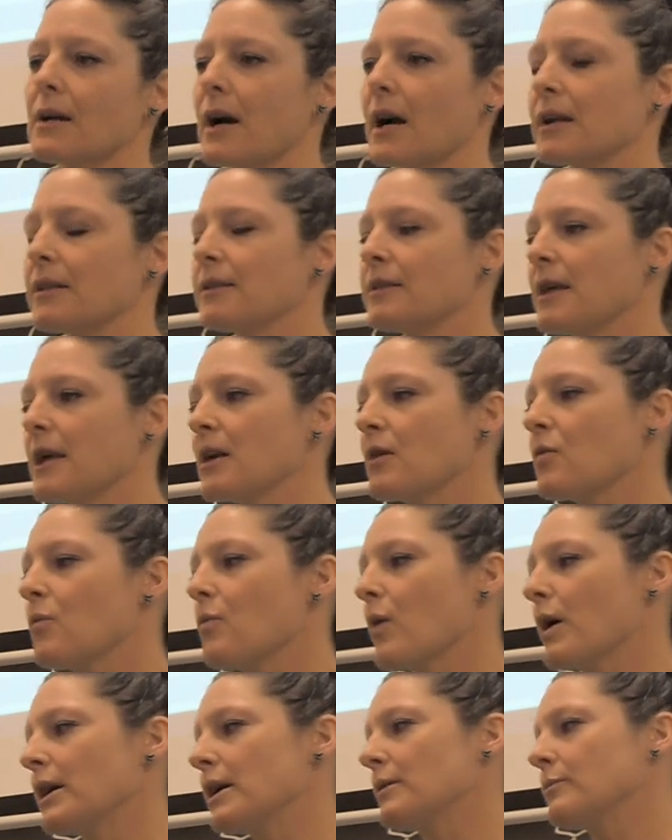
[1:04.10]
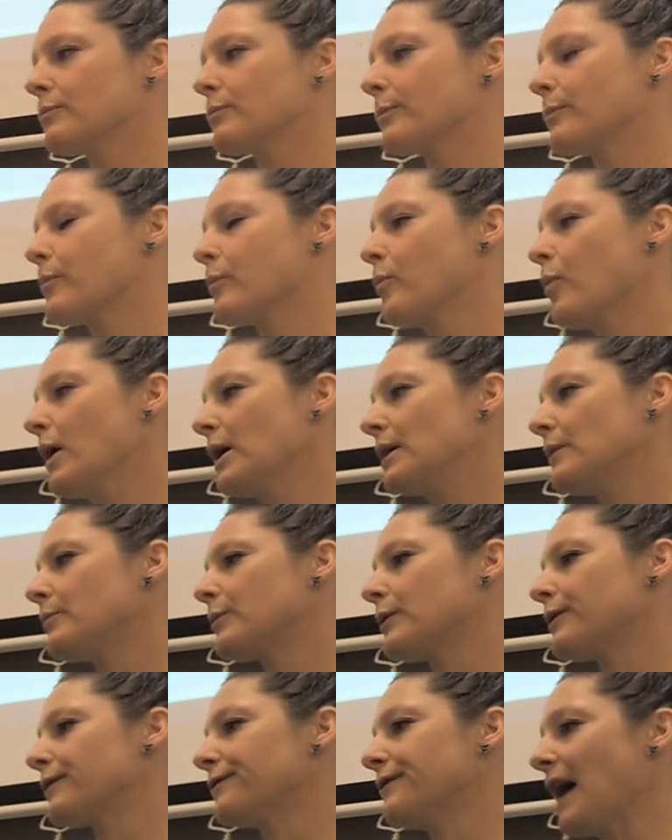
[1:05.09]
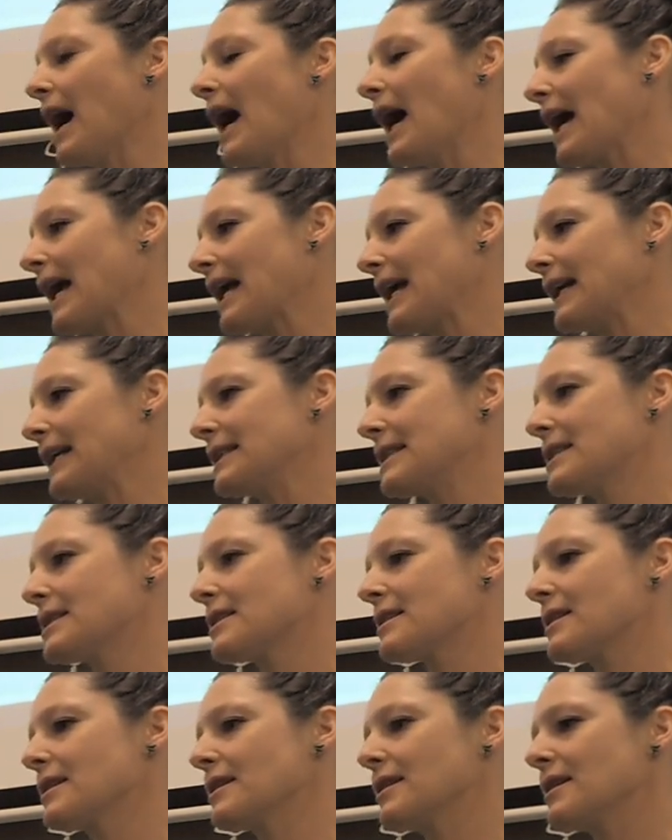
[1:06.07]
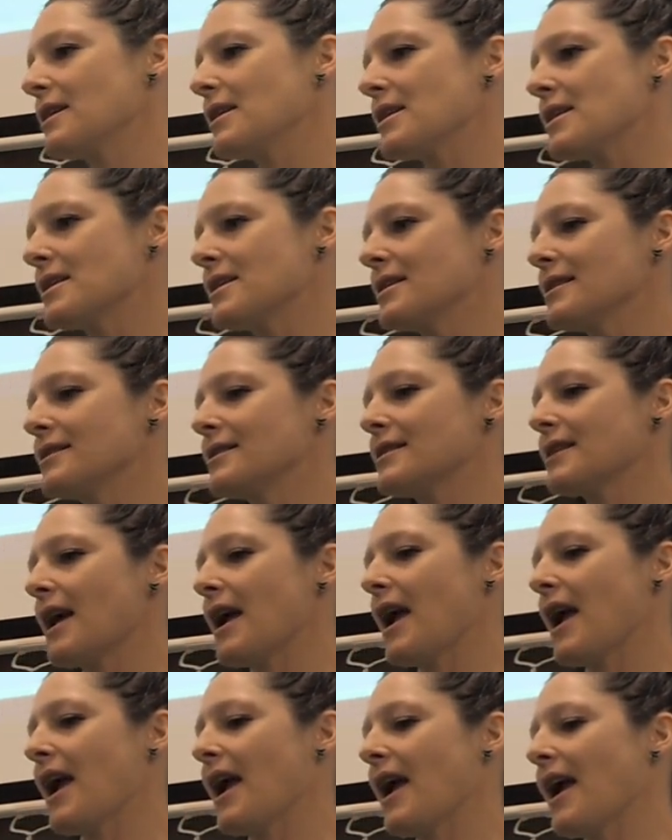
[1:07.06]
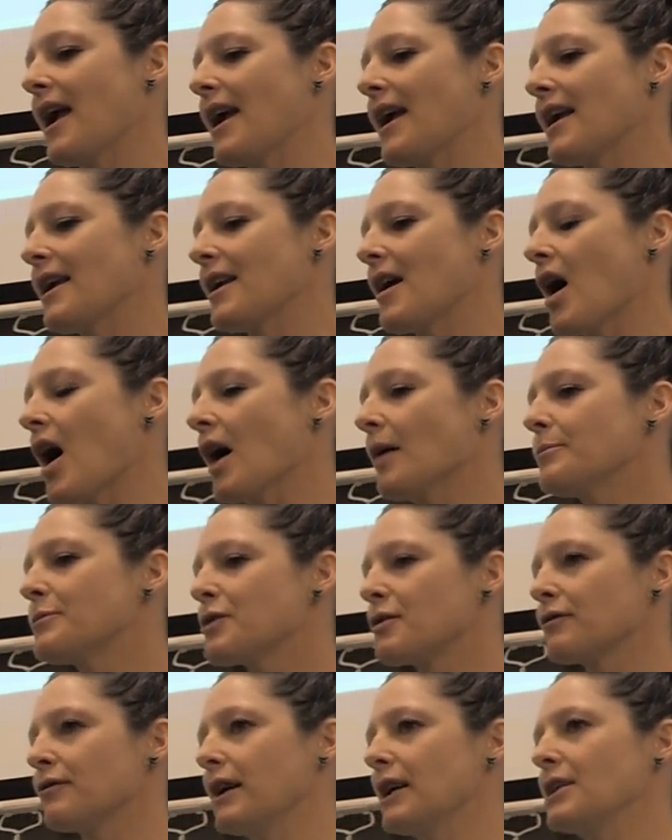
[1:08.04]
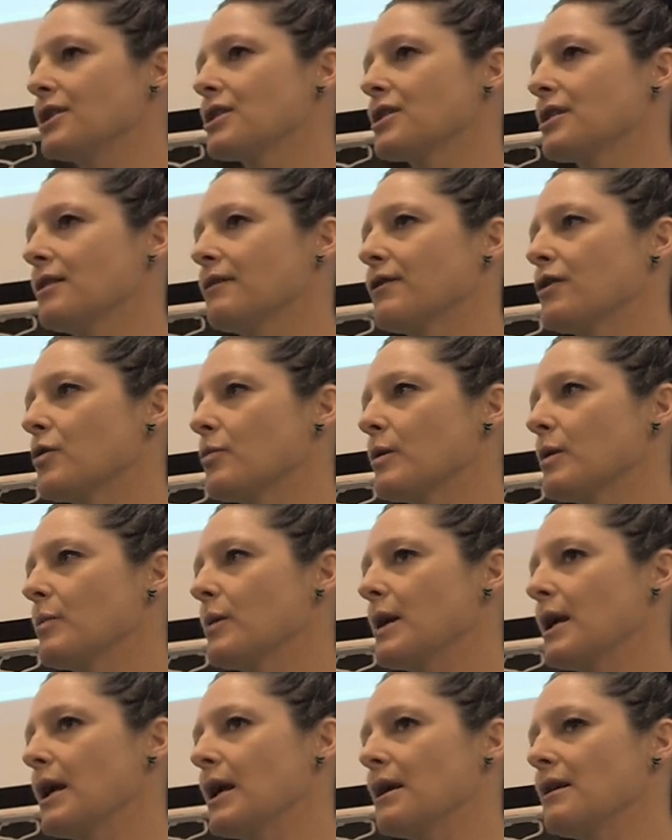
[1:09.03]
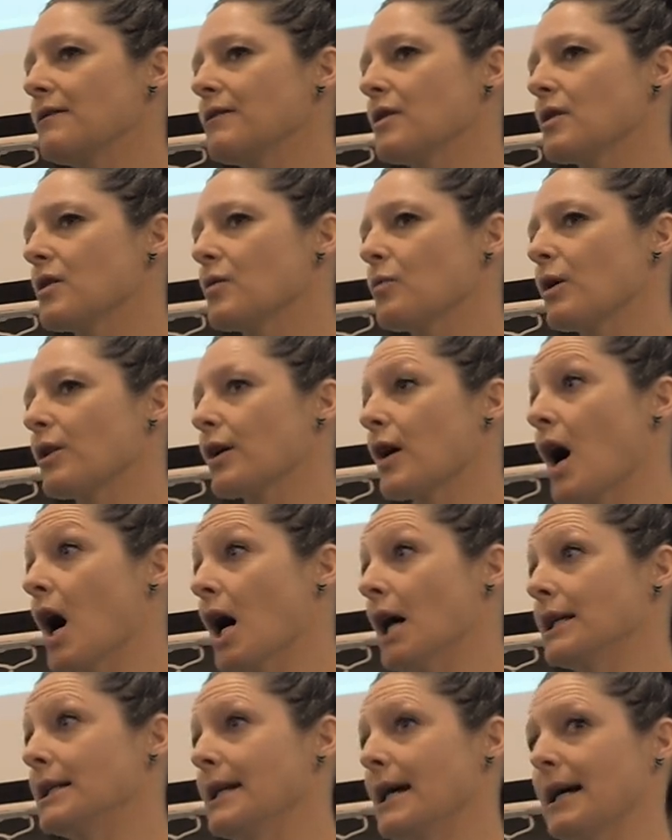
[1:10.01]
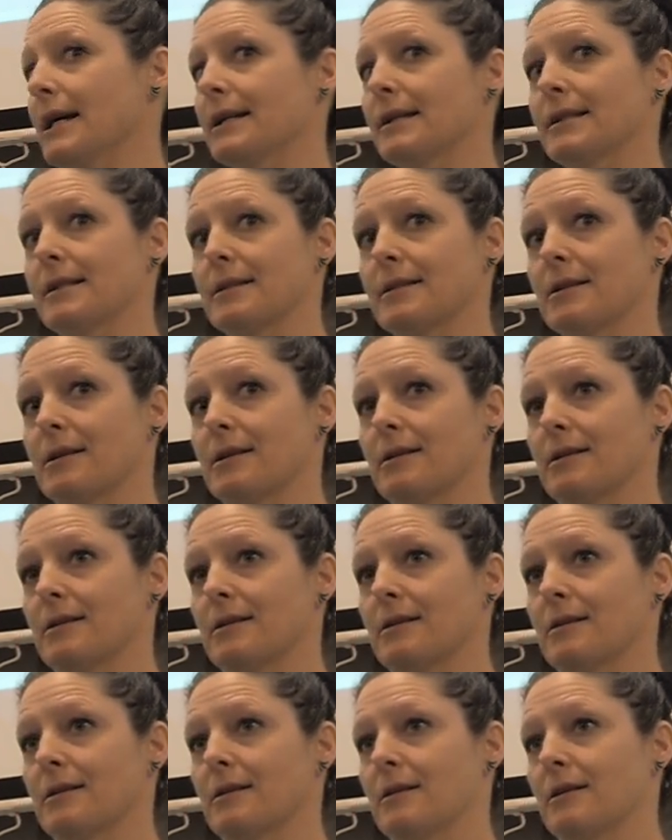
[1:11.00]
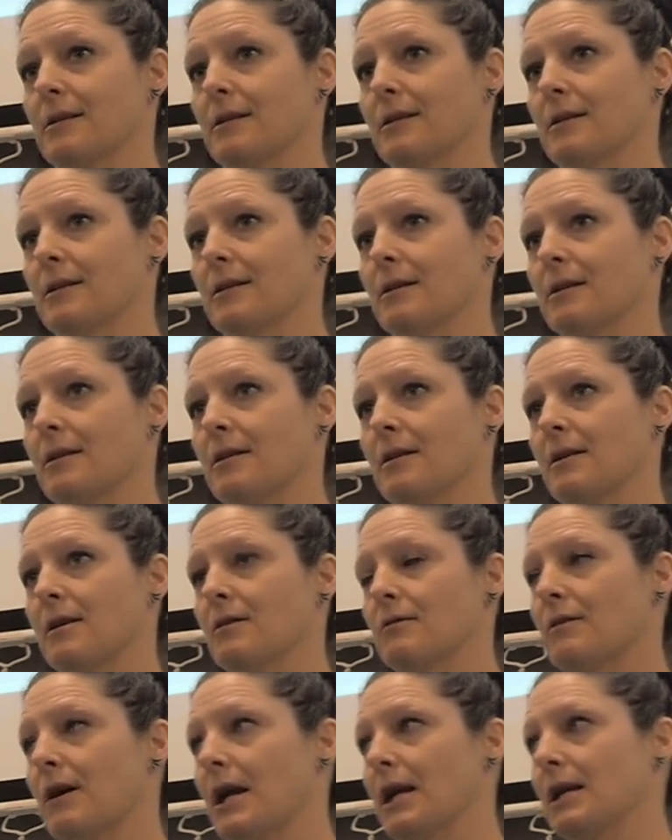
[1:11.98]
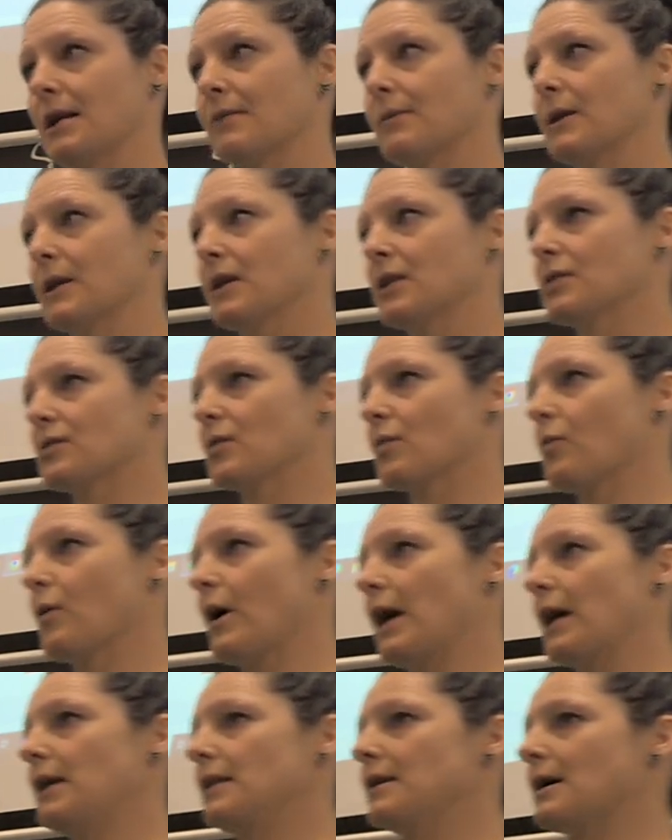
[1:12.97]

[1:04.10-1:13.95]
I think what it what it provides is a observation of human behavior with context. Right? Because the way